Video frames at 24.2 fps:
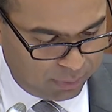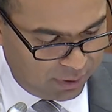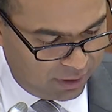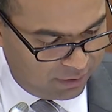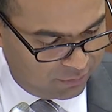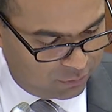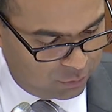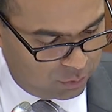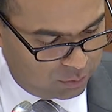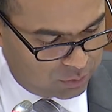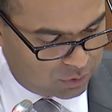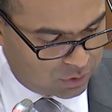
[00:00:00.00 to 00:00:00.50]

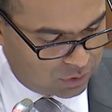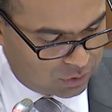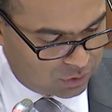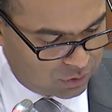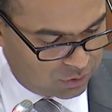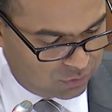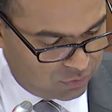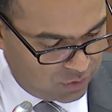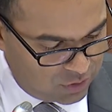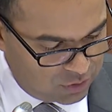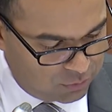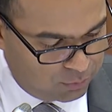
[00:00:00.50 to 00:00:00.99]
platforms such
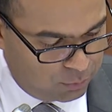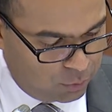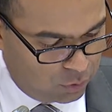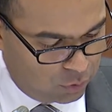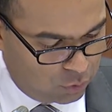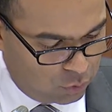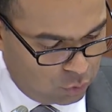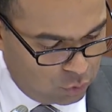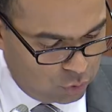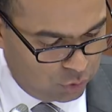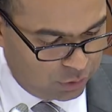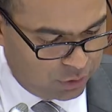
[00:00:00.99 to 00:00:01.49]
as Facebook,
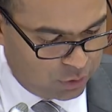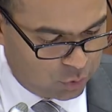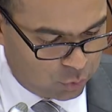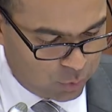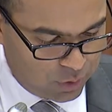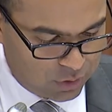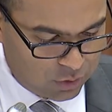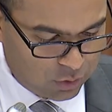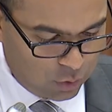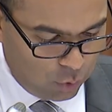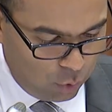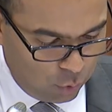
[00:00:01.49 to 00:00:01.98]
Google, and
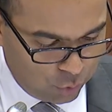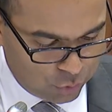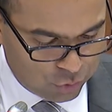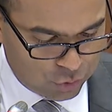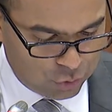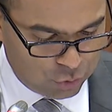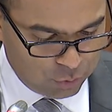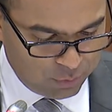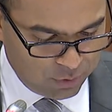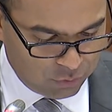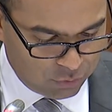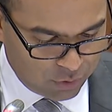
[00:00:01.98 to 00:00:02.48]
Twitter ought
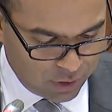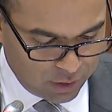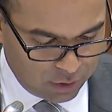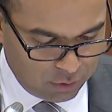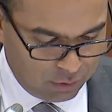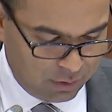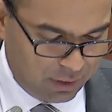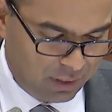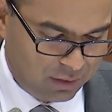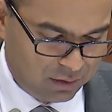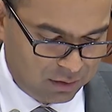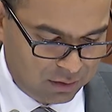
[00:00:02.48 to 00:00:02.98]
to be
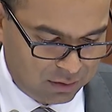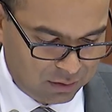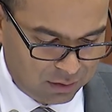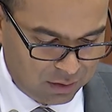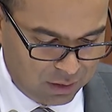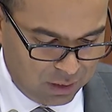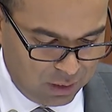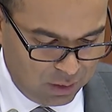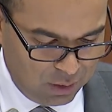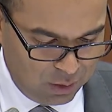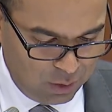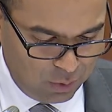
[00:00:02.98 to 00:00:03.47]
regulated,
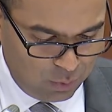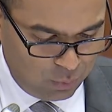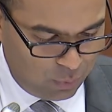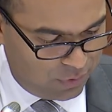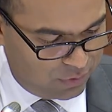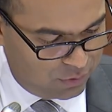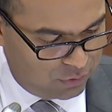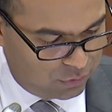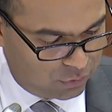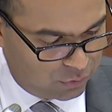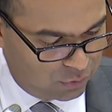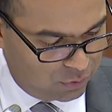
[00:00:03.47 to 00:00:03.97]

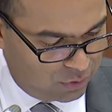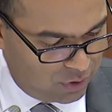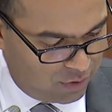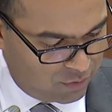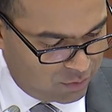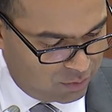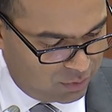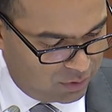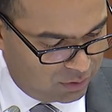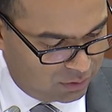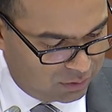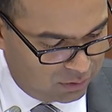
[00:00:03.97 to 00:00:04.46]
whether through
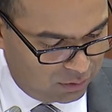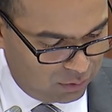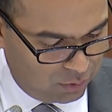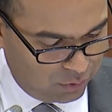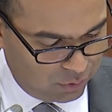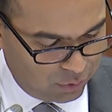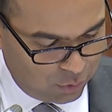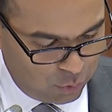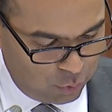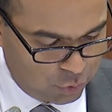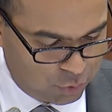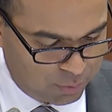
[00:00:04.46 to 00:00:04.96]
governmental or
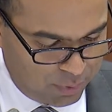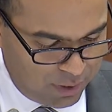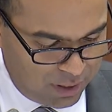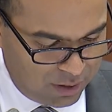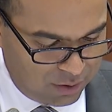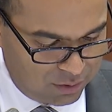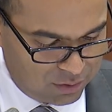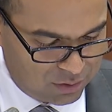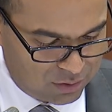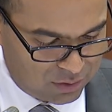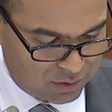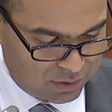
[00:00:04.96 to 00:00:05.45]
the court's
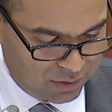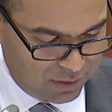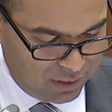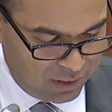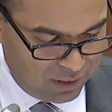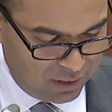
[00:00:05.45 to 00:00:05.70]
powers.